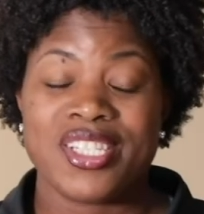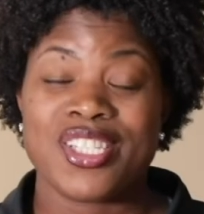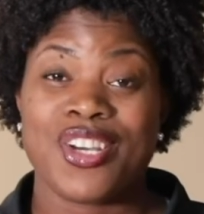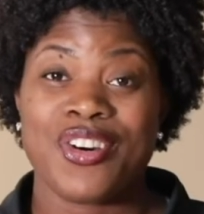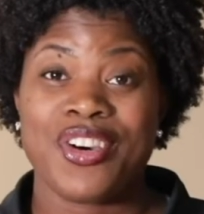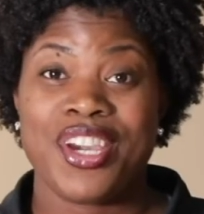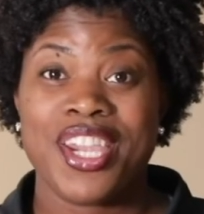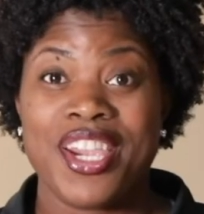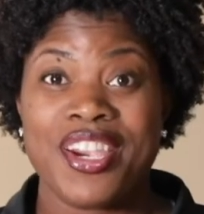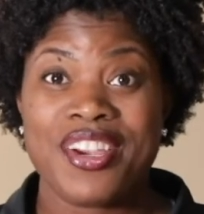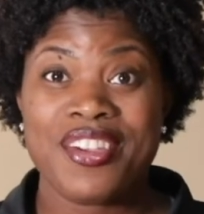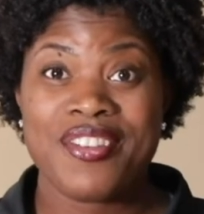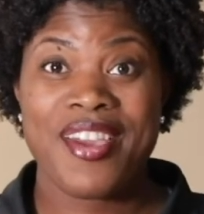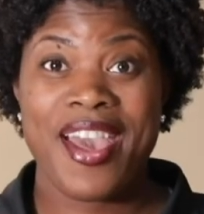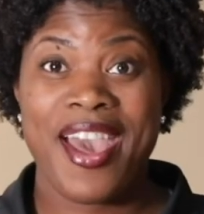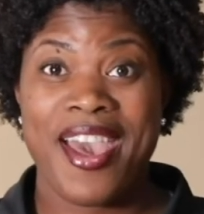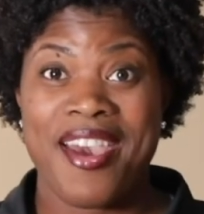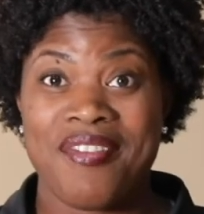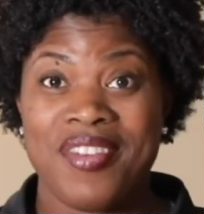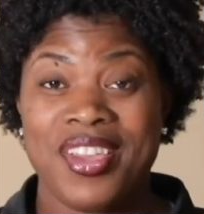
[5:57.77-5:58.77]
so here you
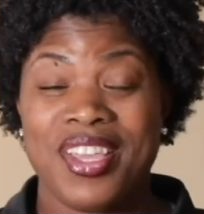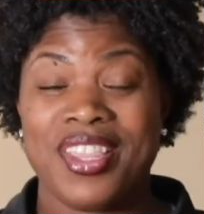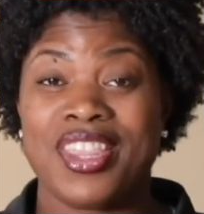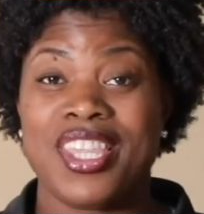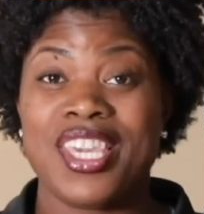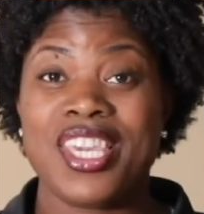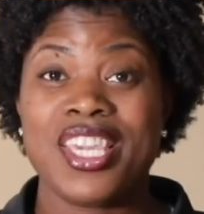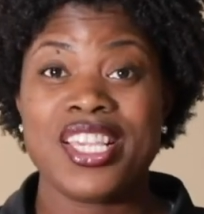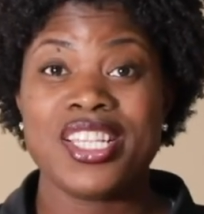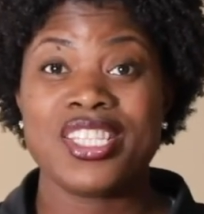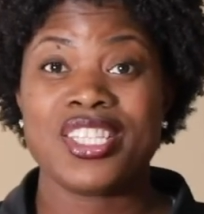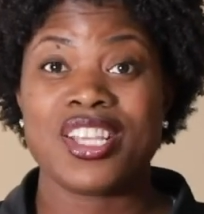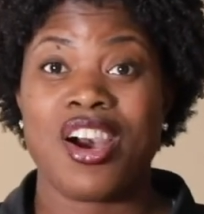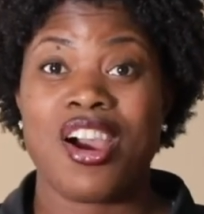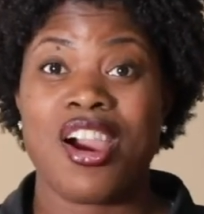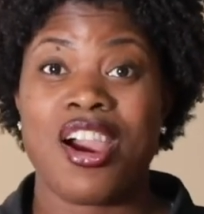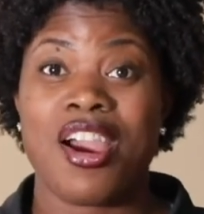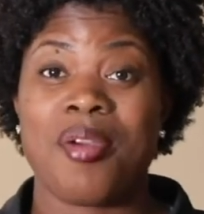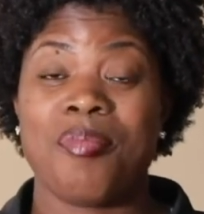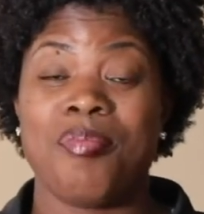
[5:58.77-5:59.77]
have it. These
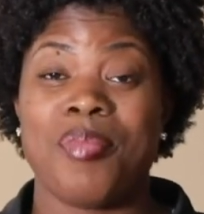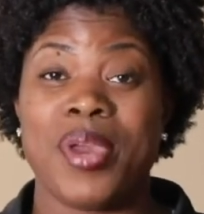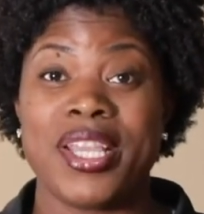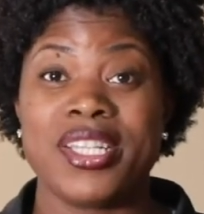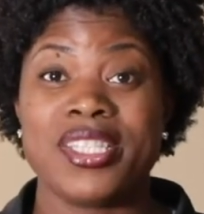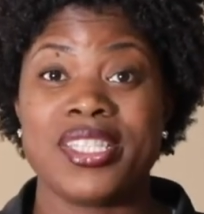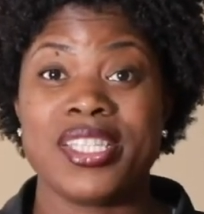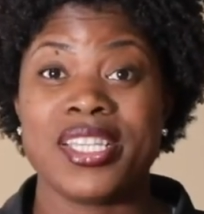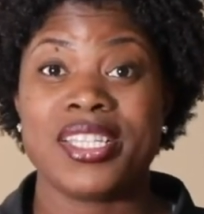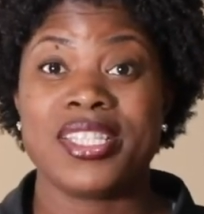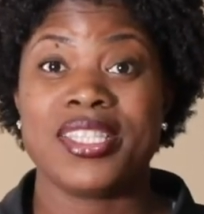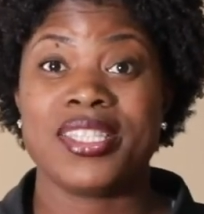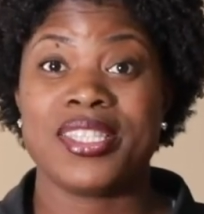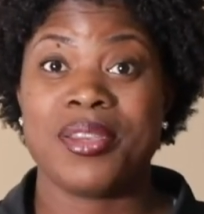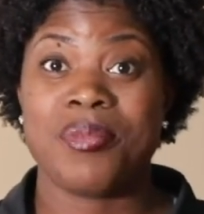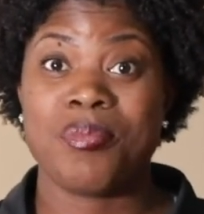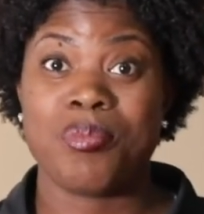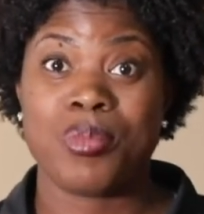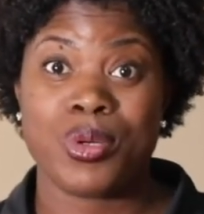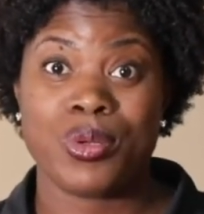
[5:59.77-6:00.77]
are basic
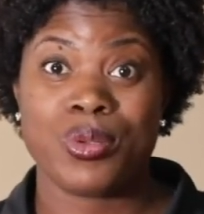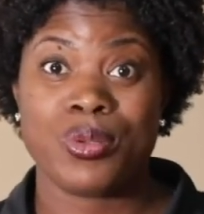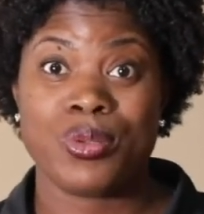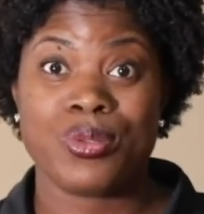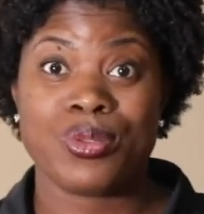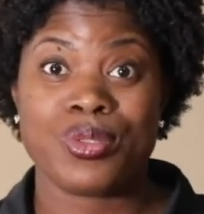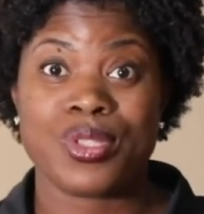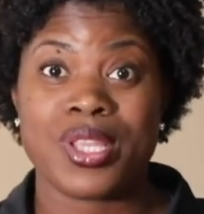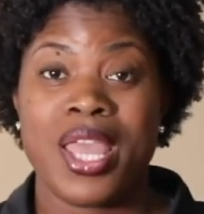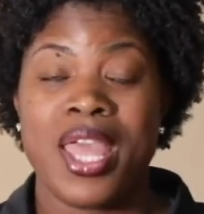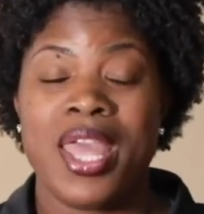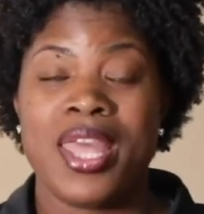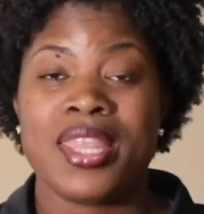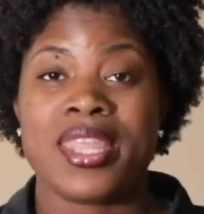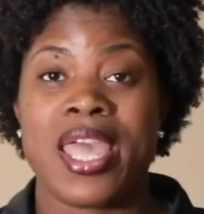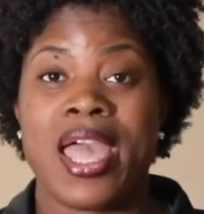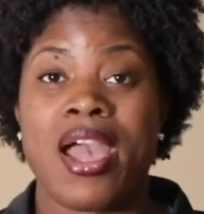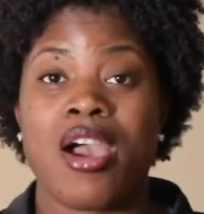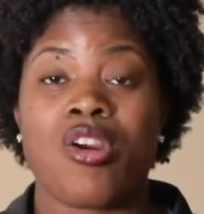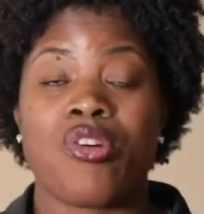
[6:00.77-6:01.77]
symbols
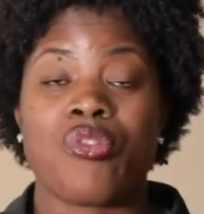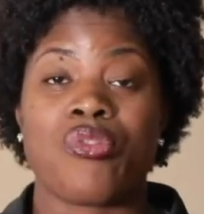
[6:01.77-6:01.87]
that are